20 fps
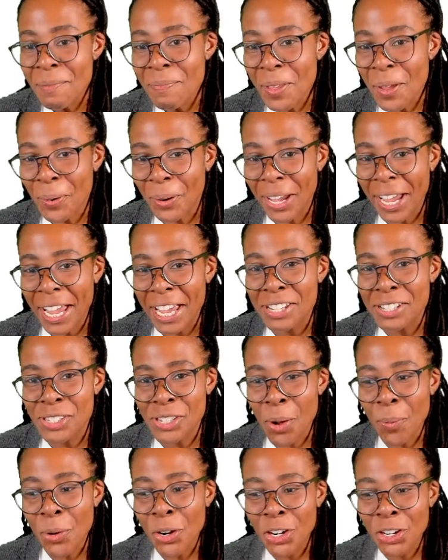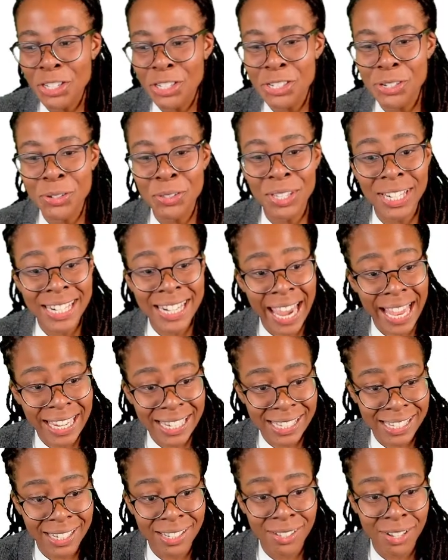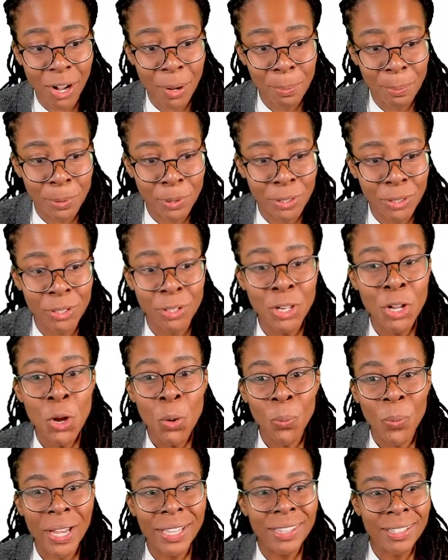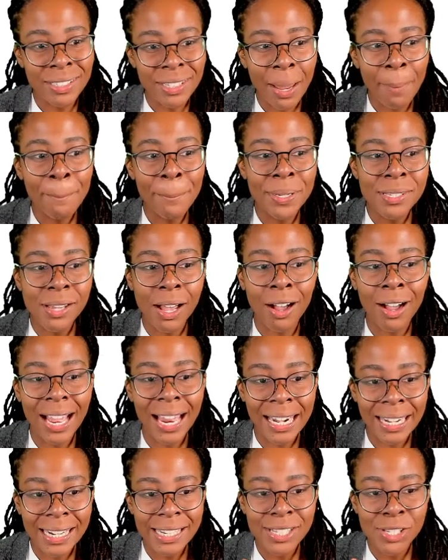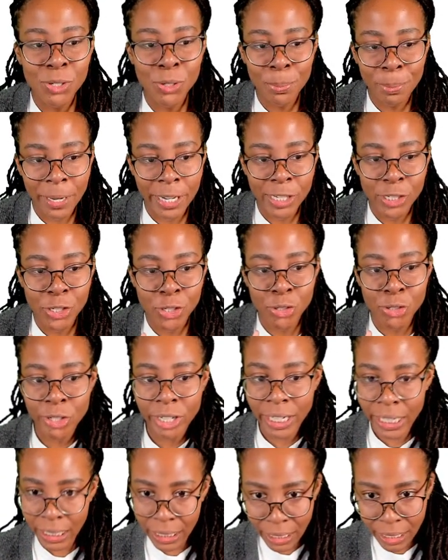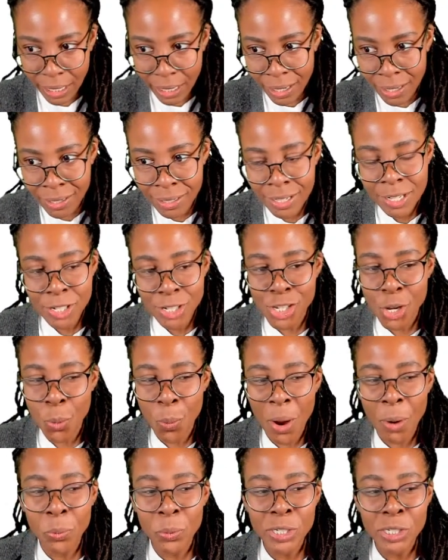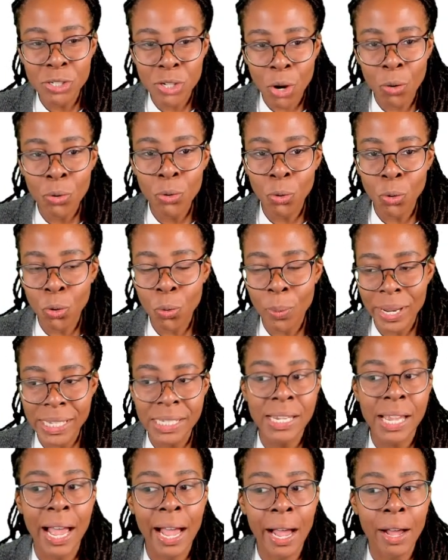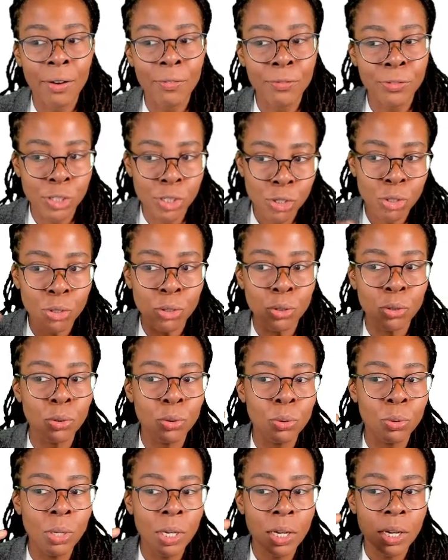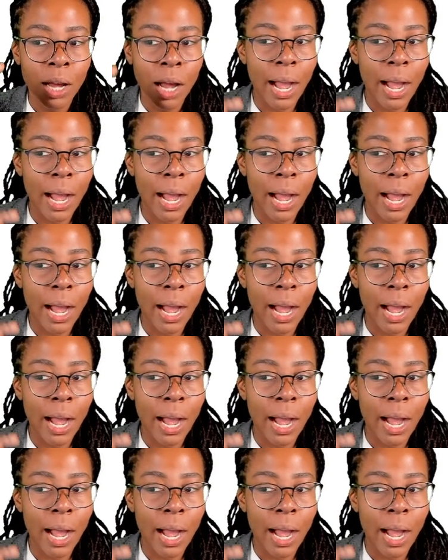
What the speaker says: Okay, so we're going to do the next example where the numbers are a little bit trickier. So where we don't always have two